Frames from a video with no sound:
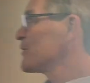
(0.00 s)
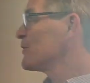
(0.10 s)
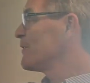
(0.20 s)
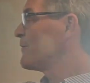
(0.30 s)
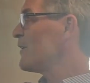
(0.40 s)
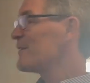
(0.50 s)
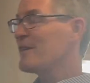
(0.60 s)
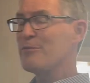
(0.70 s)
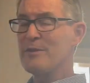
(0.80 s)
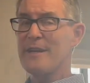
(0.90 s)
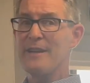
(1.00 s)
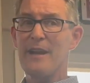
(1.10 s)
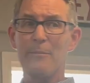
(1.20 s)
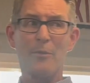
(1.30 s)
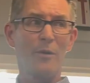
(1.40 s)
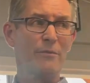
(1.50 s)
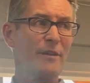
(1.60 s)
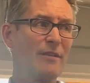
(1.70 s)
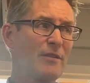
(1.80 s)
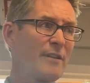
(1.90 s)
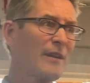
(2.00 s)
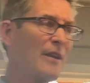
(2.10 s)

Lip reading: shortfalls. That's really the number one reason